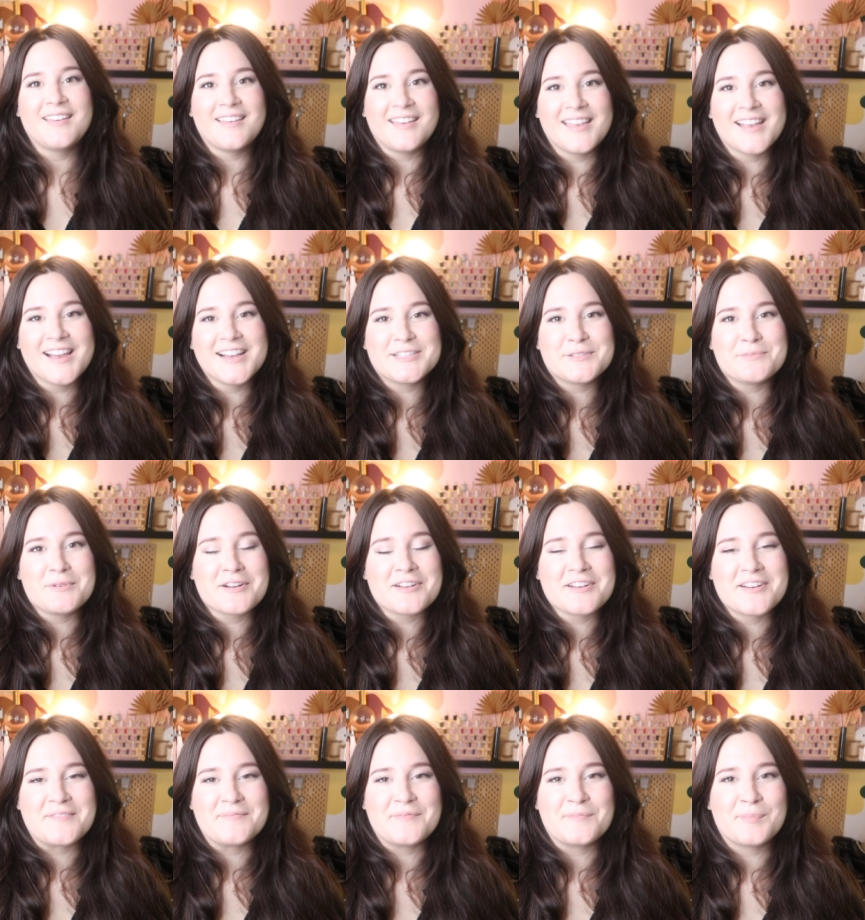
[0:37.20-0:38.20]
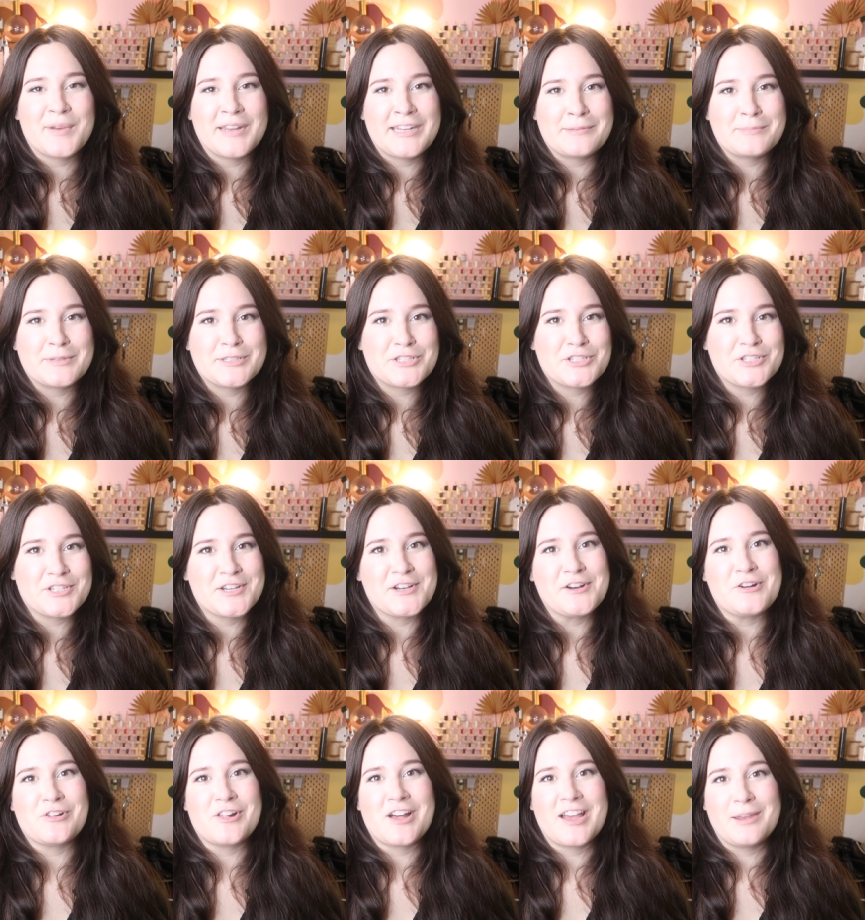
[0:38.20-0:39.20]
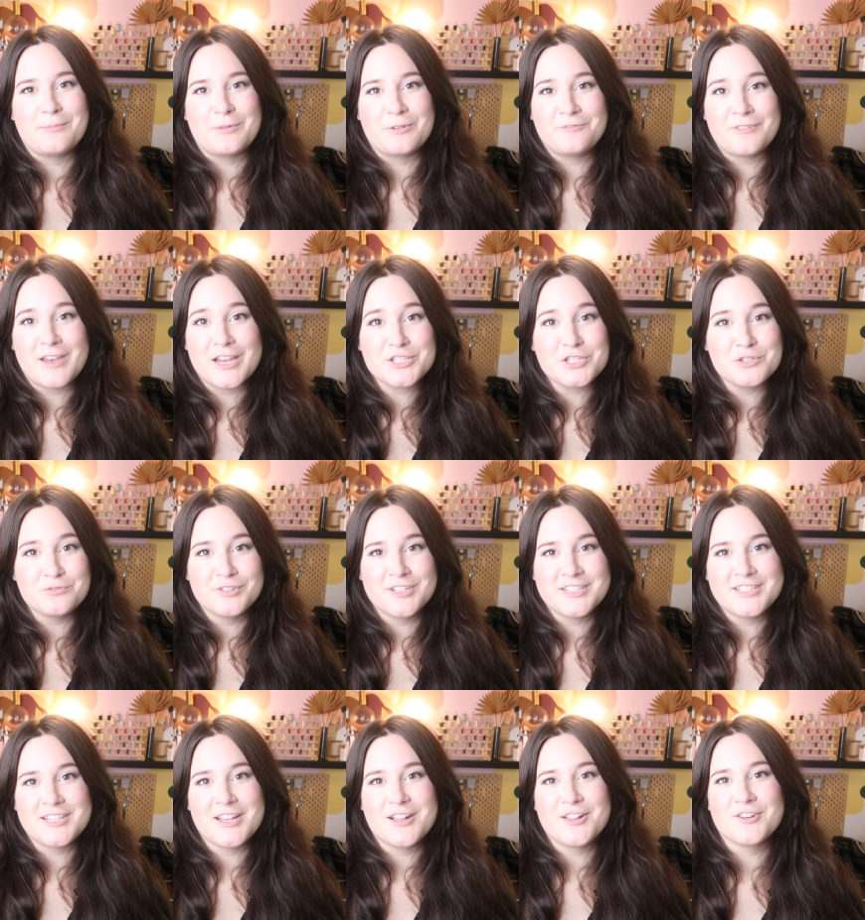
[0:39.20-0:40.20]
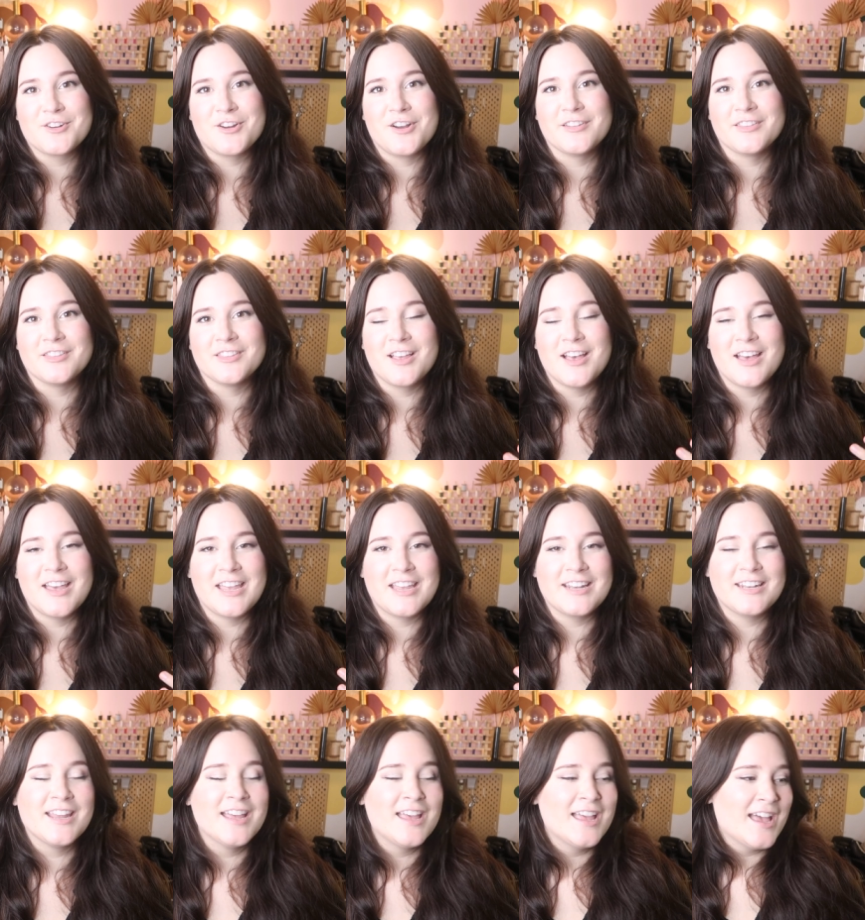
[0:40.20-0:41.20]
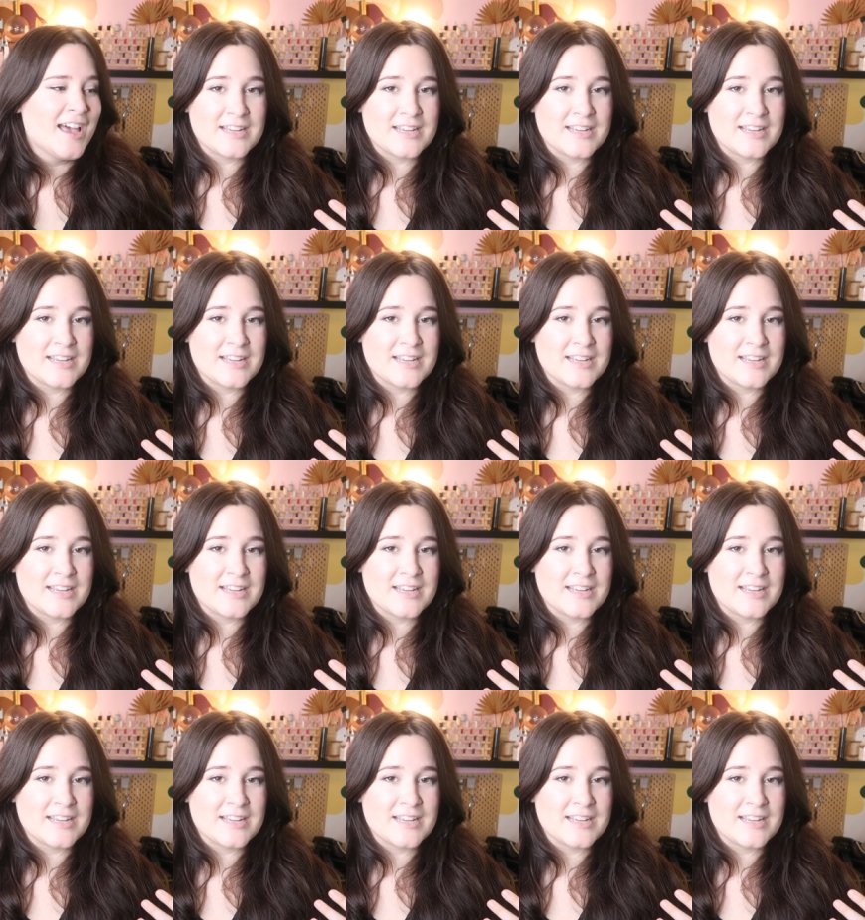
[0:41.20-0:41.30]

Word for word: Hey guys, welcome. My name is Jill. I am a fashion reseller online.